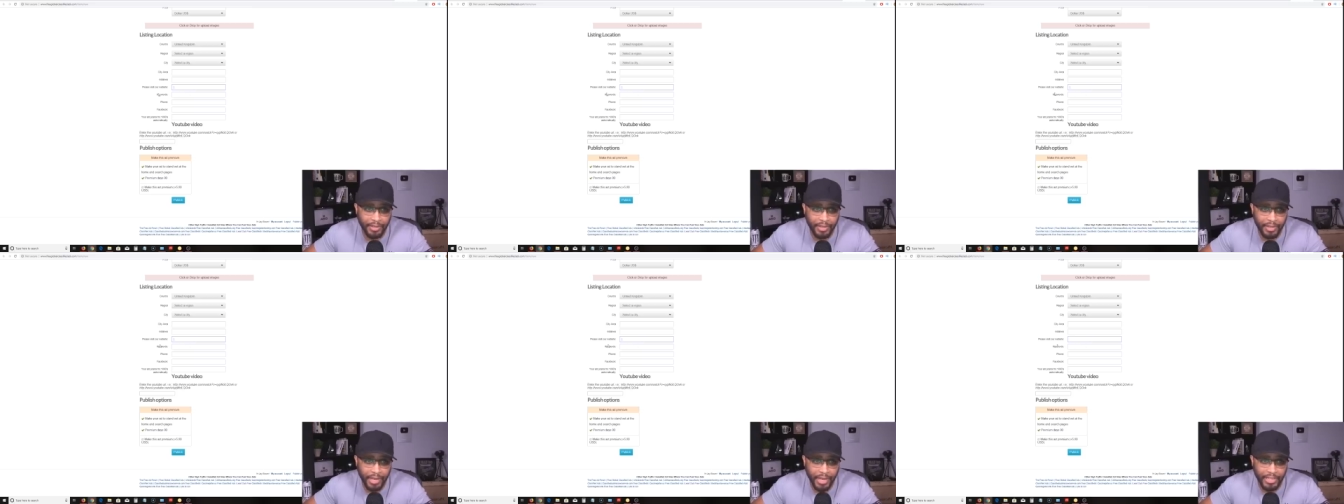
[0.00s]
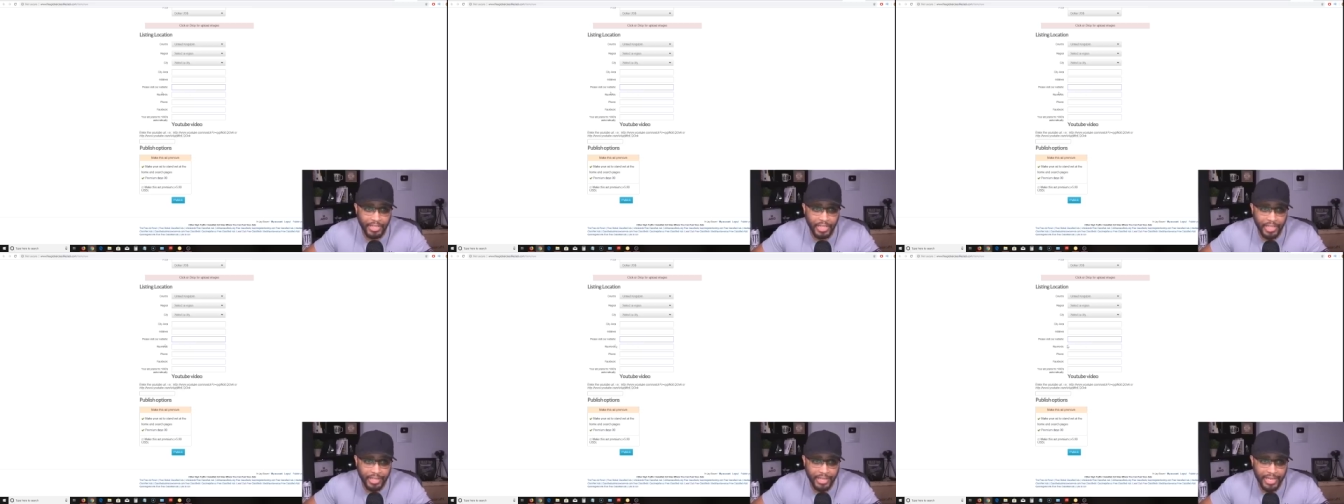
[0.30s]

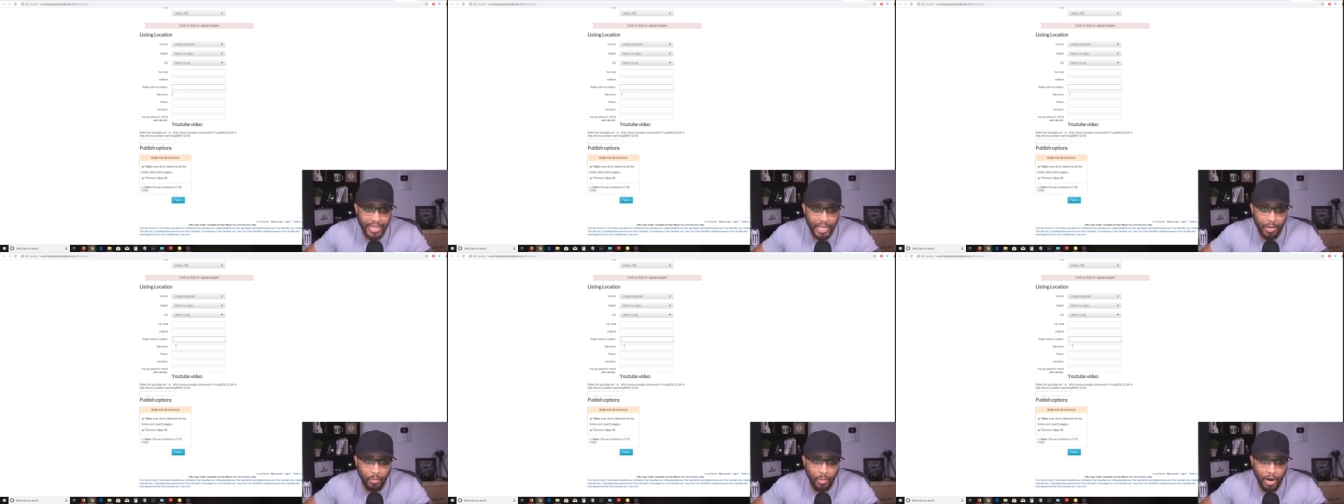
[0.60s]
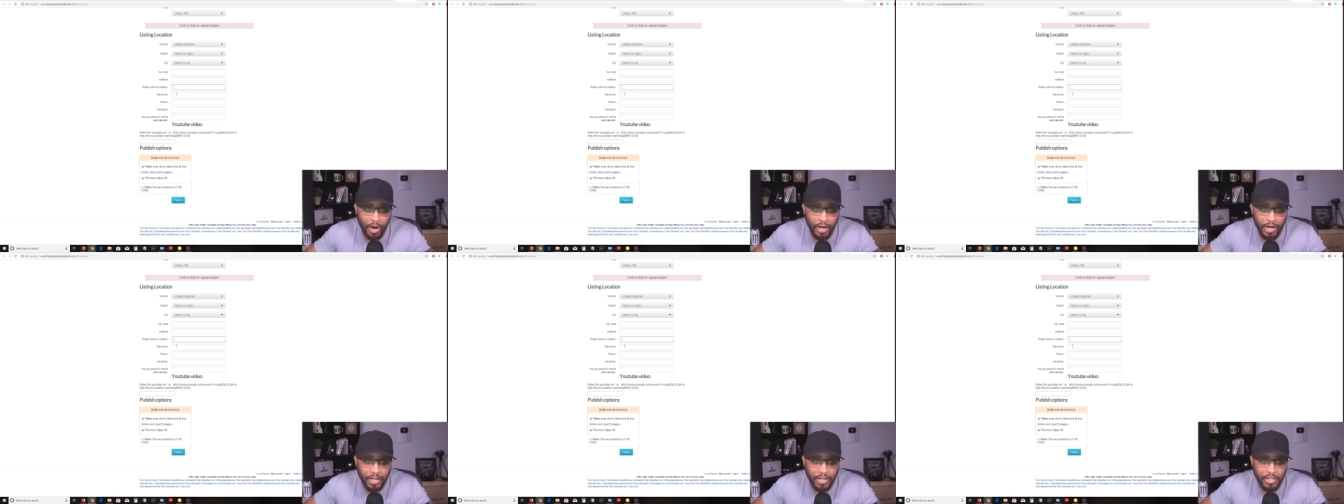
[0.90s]
And your
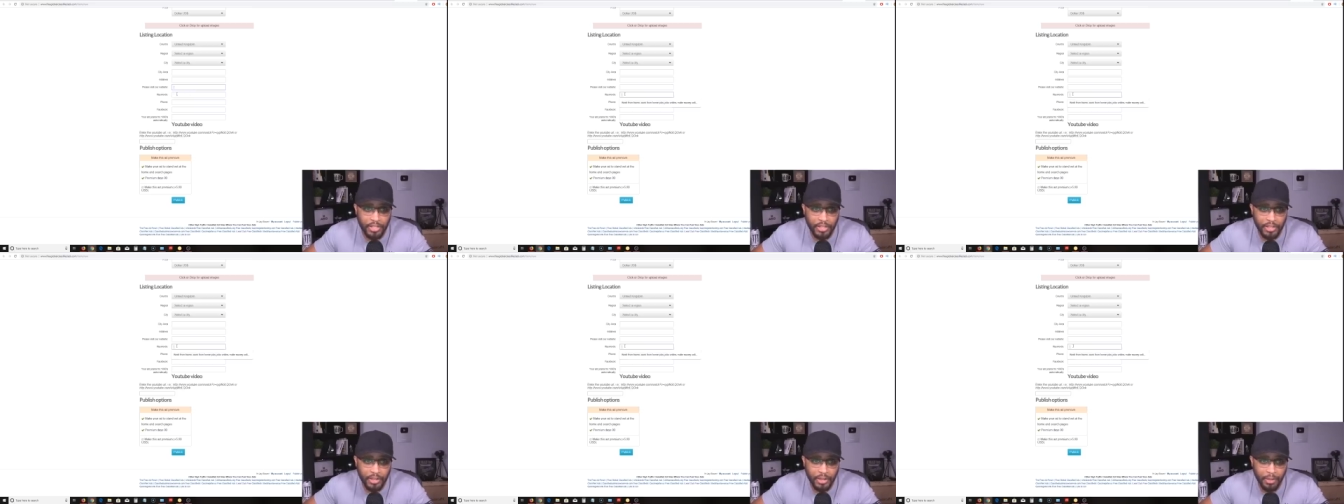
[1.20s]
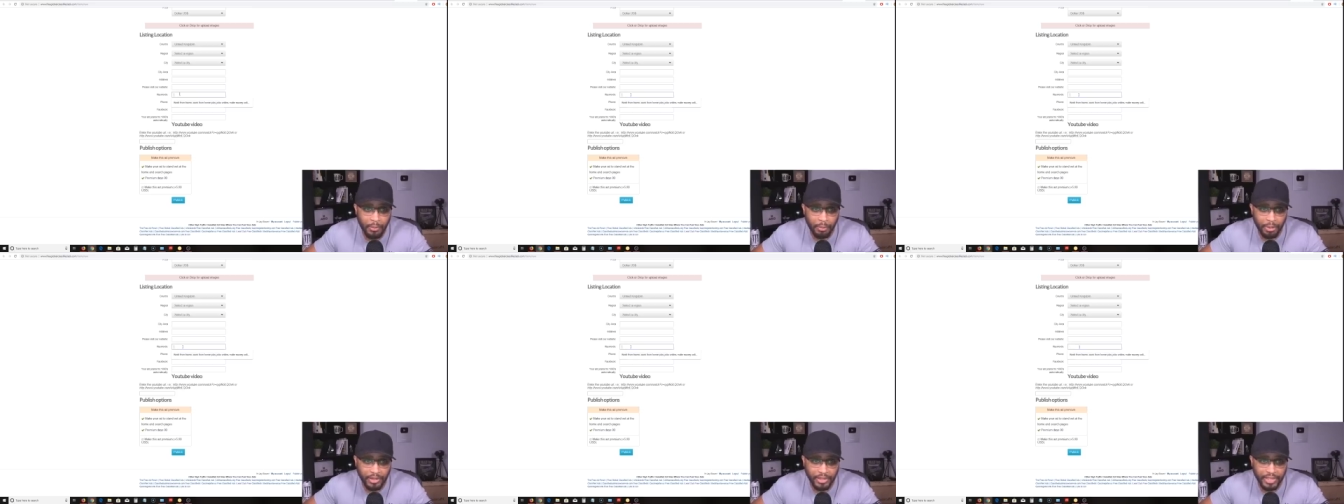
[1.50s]
keywords,
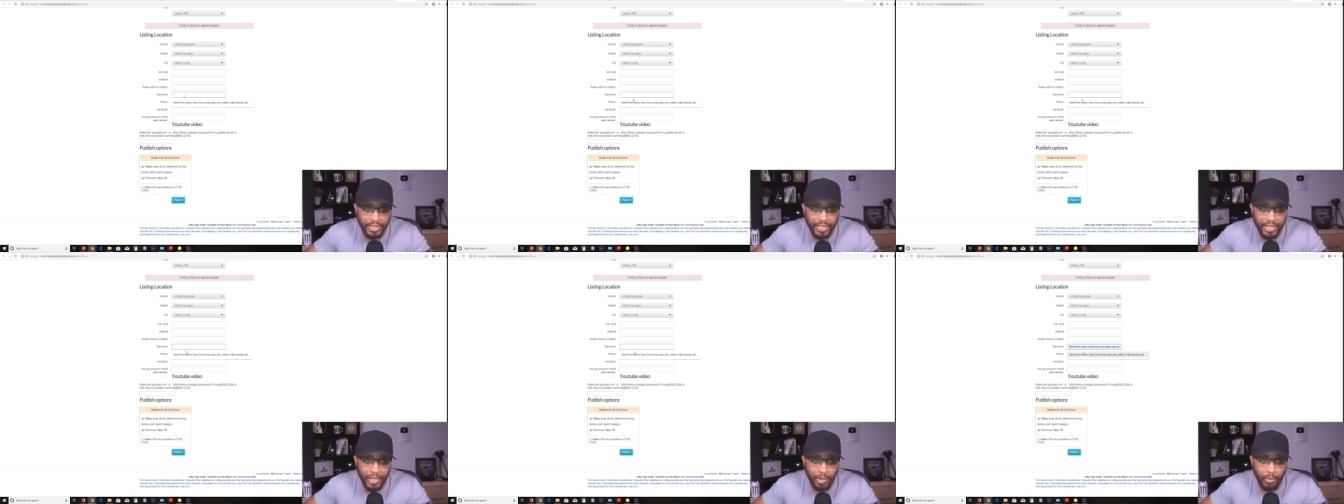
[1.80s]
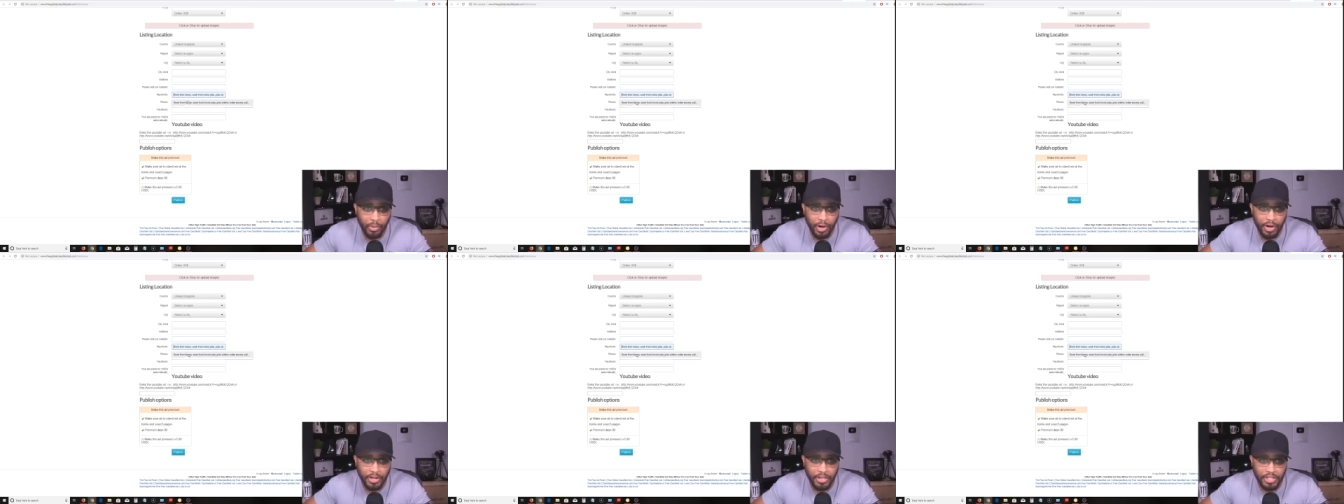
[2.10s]
put the
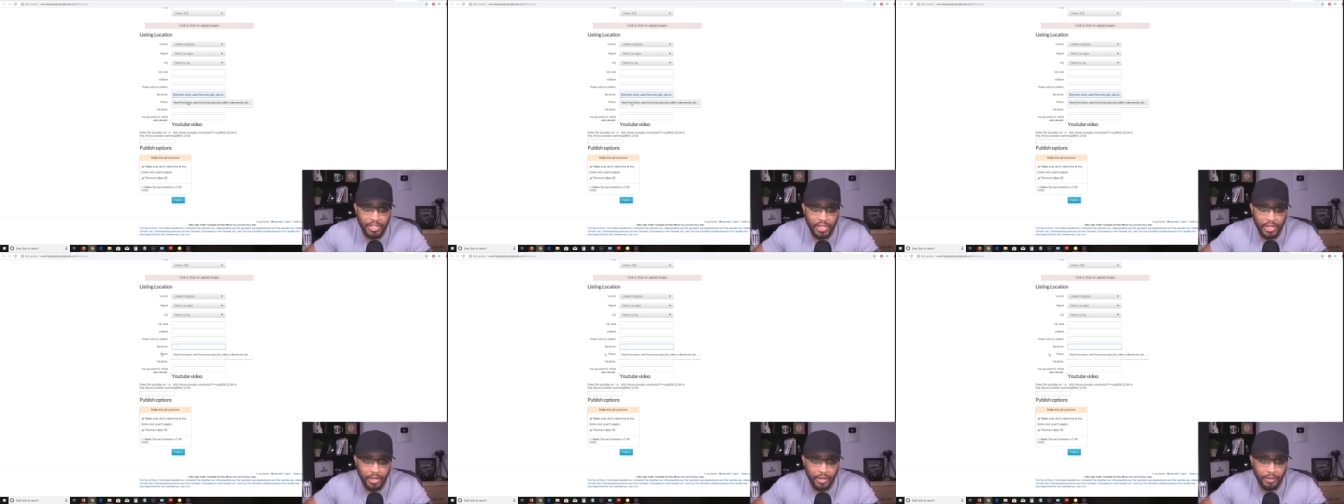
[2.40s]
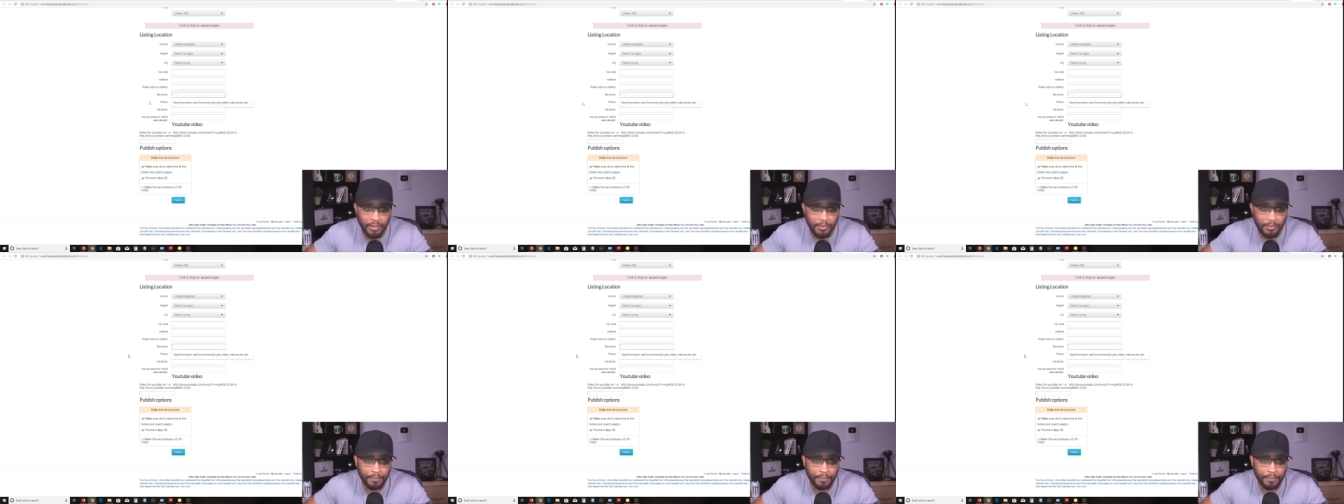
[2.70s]
keywords here.